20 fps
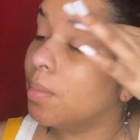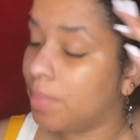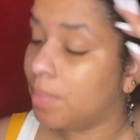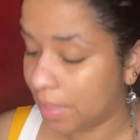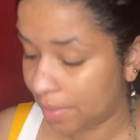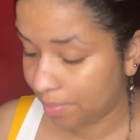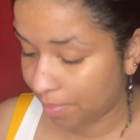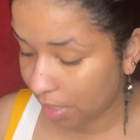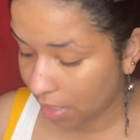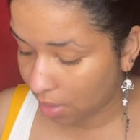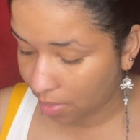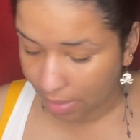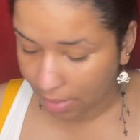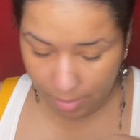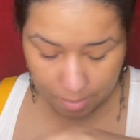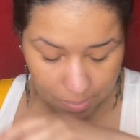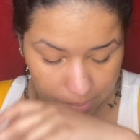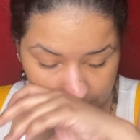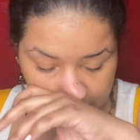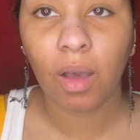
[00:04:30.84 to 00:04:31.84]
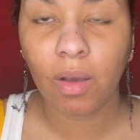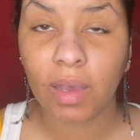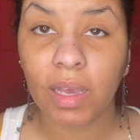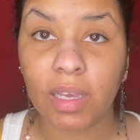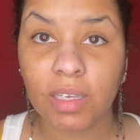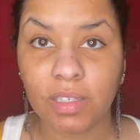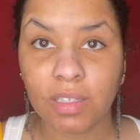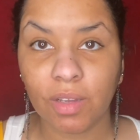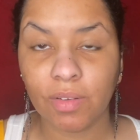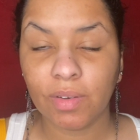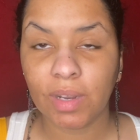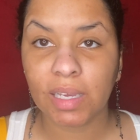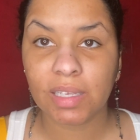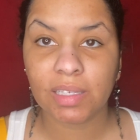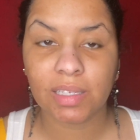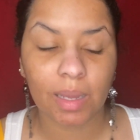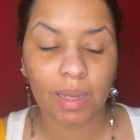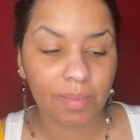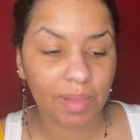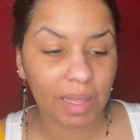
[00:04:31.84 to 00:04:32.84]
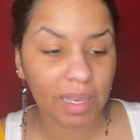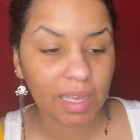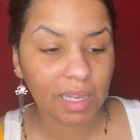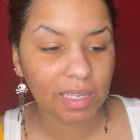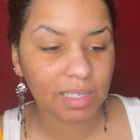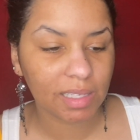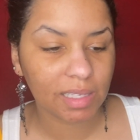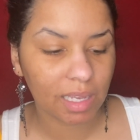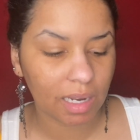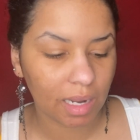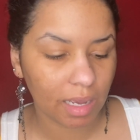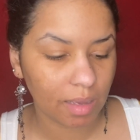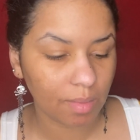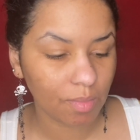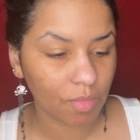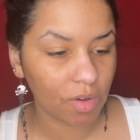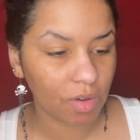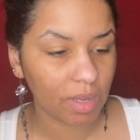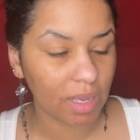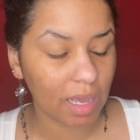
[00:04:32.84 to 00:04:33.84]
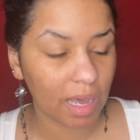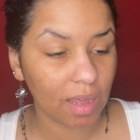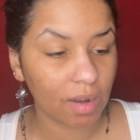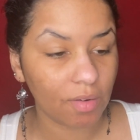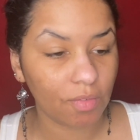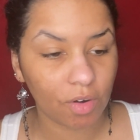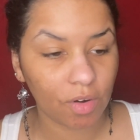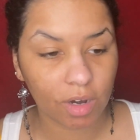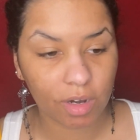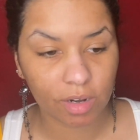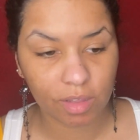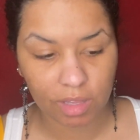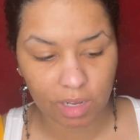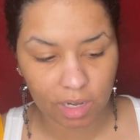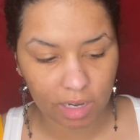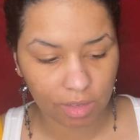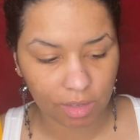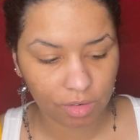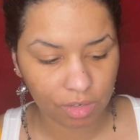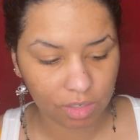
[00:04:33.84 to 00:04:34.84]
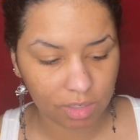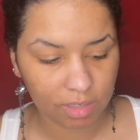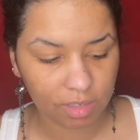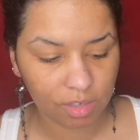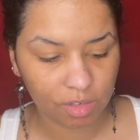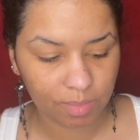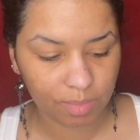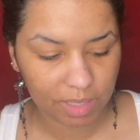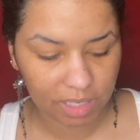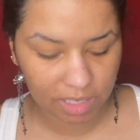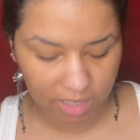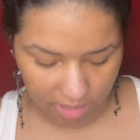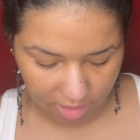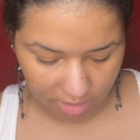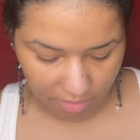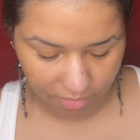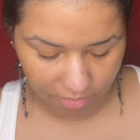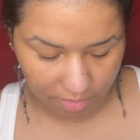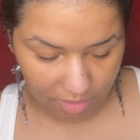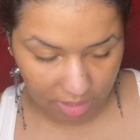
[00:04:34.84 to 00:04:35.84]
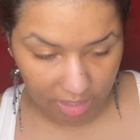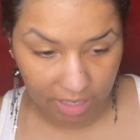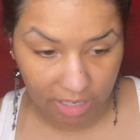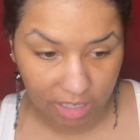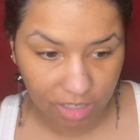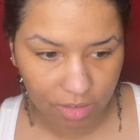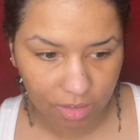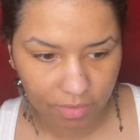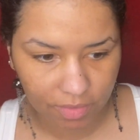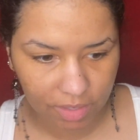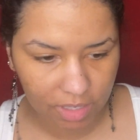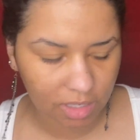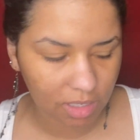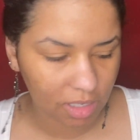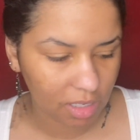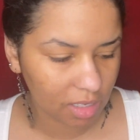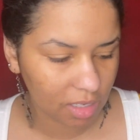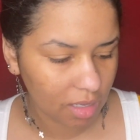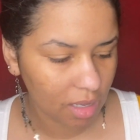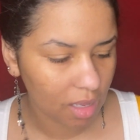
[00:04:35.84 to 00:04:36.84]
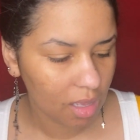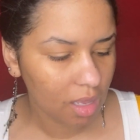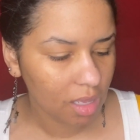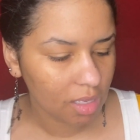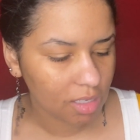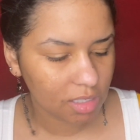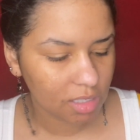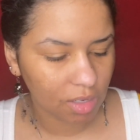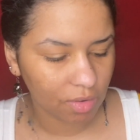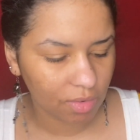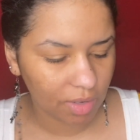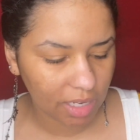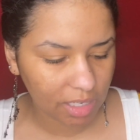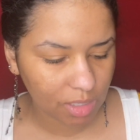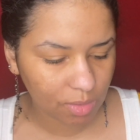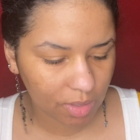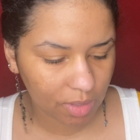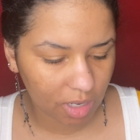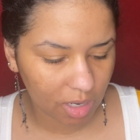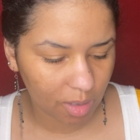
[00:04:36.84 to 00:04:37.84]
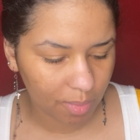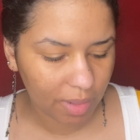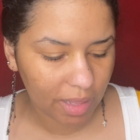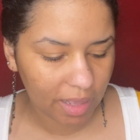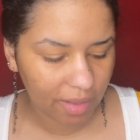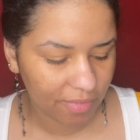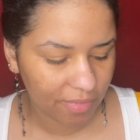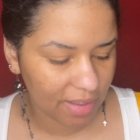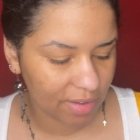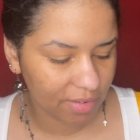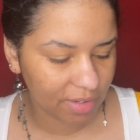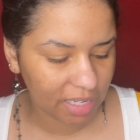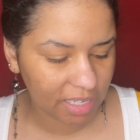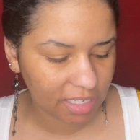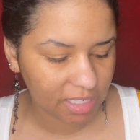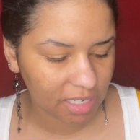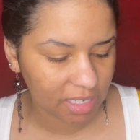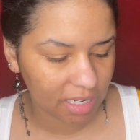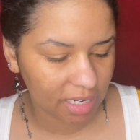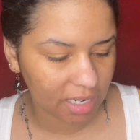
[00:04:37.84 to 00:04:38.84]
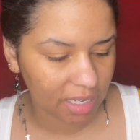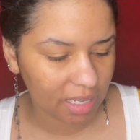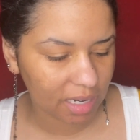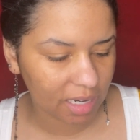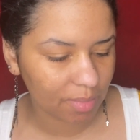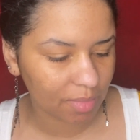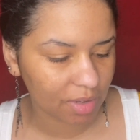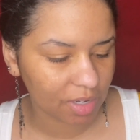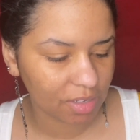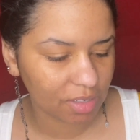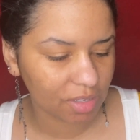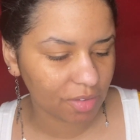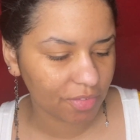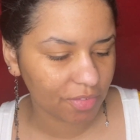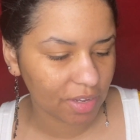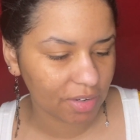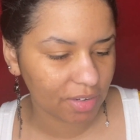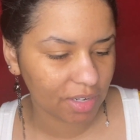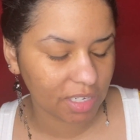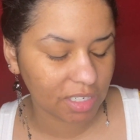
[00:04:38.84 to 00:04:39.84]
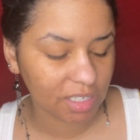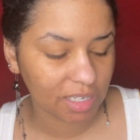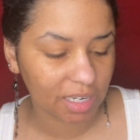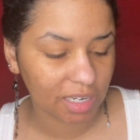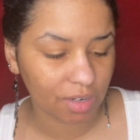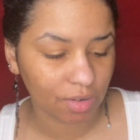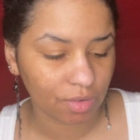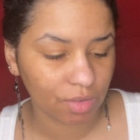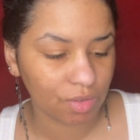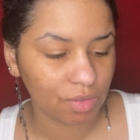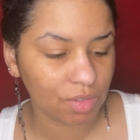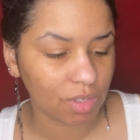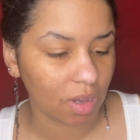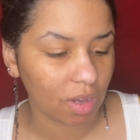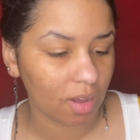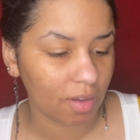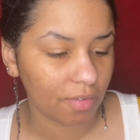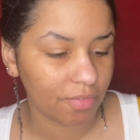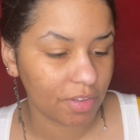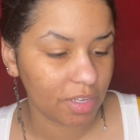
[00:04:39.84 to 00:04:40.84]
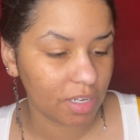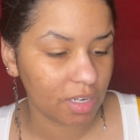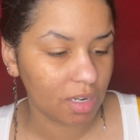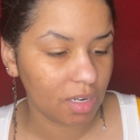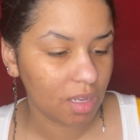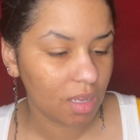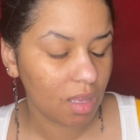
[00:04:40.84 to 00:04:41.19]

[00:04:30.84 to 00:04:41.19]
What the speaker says: But anyway. Okay, so next up, like I said, I am going out of order than I usually do because of the nature of this look. So next, we're going to apply foundation. And again, I'm going to use a foundation I don't use often.